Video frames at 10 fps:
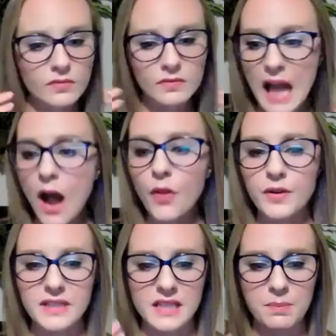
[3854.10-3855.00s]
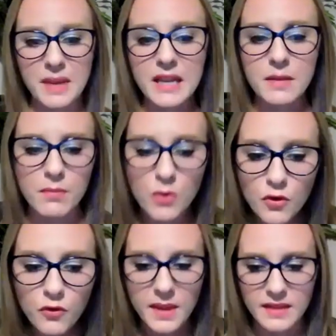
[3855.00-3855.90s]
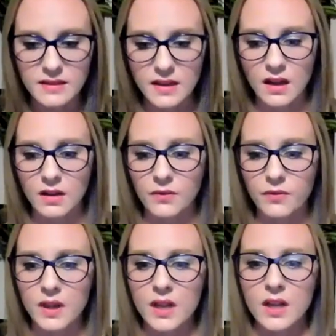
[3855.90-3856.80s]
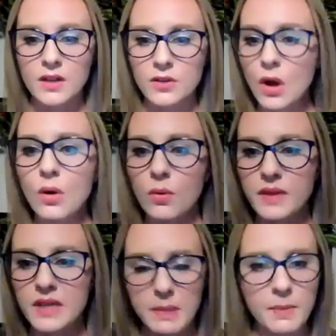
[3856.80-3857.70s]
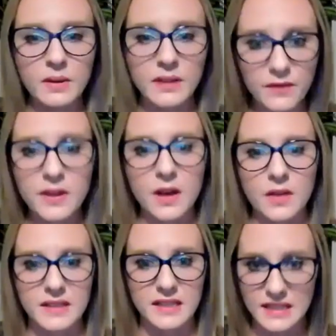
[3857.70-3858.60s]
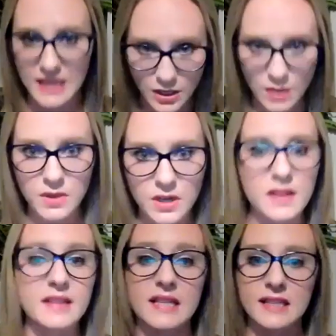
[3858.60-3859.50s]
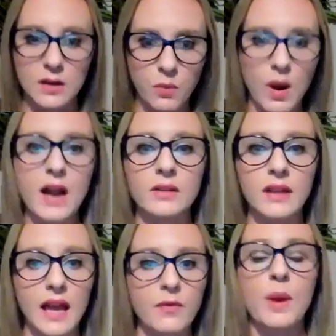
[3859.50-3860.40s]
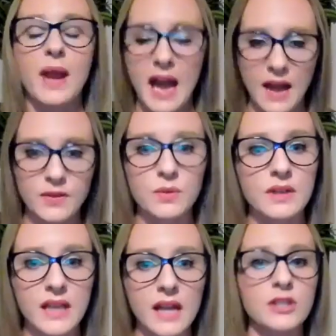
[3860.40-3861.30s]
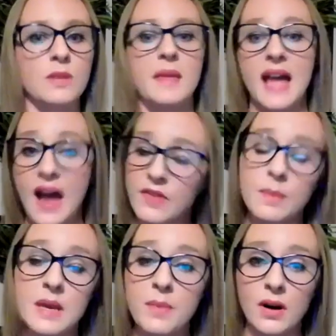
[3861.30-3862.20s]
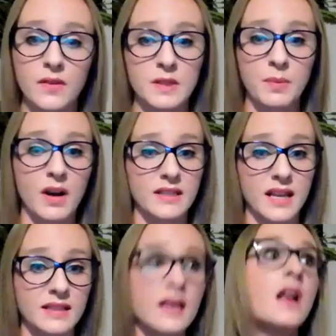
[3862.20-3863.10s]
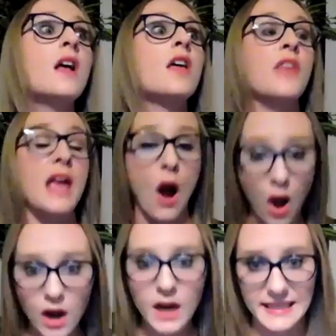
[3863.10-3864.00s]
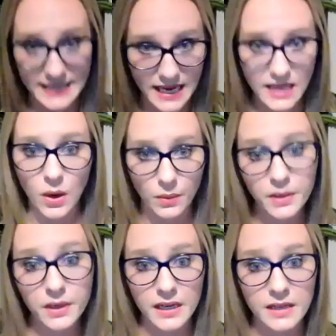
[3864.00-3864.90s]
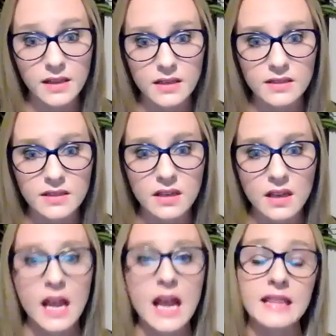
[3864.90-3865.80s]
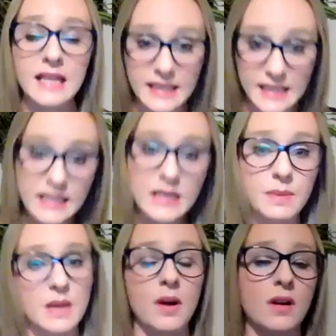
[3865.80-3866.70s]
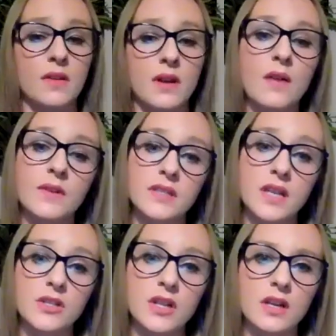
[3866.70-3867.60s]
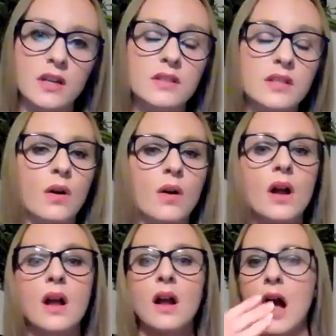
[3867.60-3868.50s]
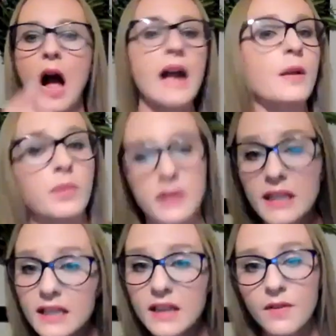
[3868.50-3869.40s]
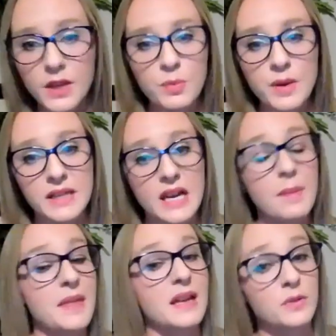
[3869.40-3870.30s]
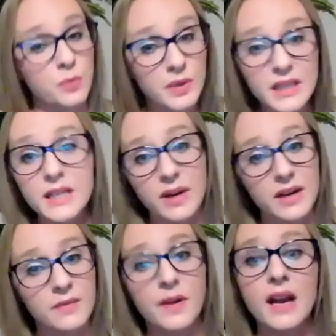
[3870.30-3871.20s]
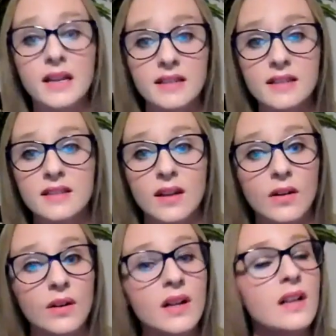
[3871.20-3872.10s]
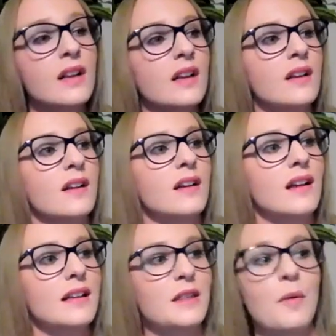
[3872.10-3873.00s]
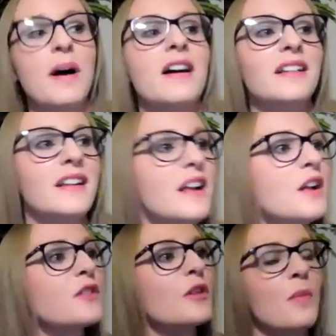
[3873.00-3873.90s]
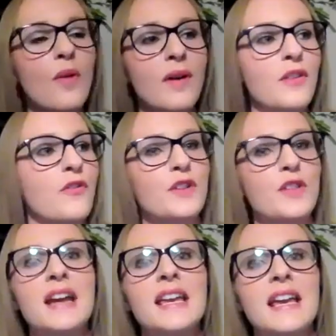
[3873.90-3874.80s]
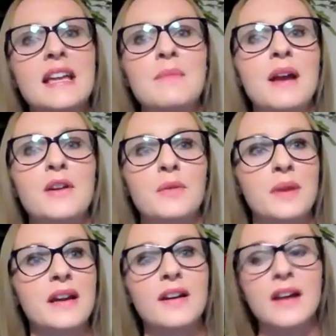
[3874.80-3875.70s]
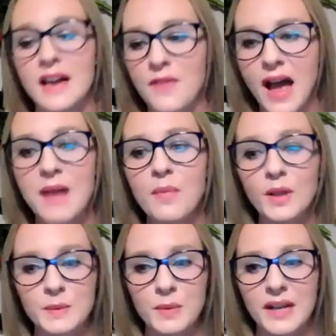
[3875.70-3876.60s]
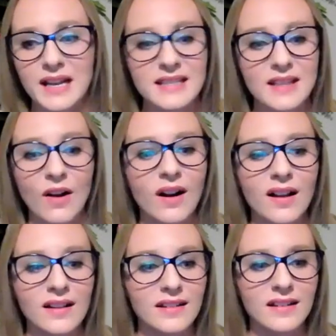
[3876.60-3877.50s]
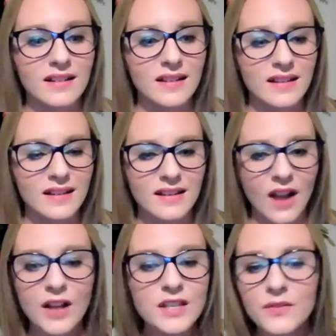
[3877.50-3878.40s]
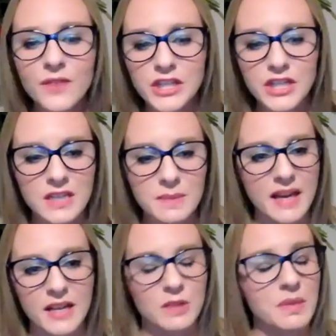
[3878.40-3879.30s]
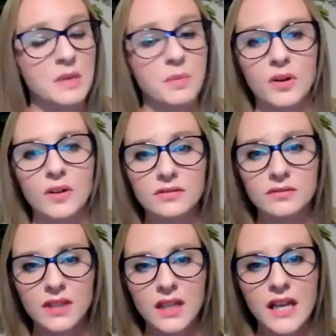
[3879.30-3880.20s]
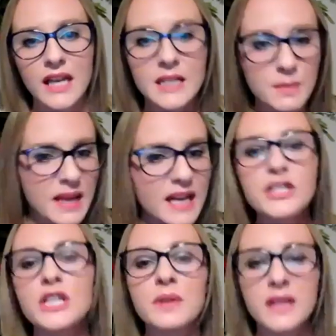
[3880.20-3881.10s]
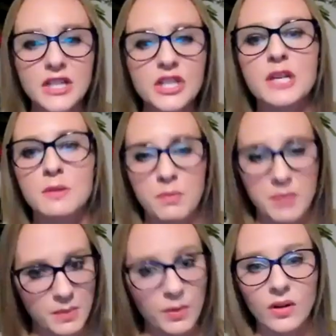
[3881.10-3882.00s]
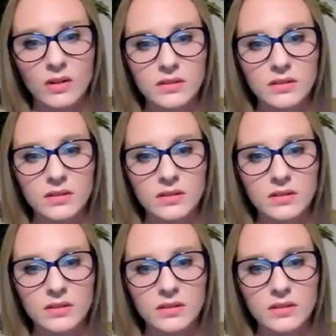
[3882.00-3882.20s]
now there's this big movement of, no, these people live here. This is their community. This is their wildlife. We have to engage them. They have to be a part of this process. They are a stakeholder in this, and they need to be a part of the conversation. So I completely love that you bring that up, and that is really great advice. So the the further I get in my career, and I've had multiple guests on, conservation is managing people. It is managing relationships with people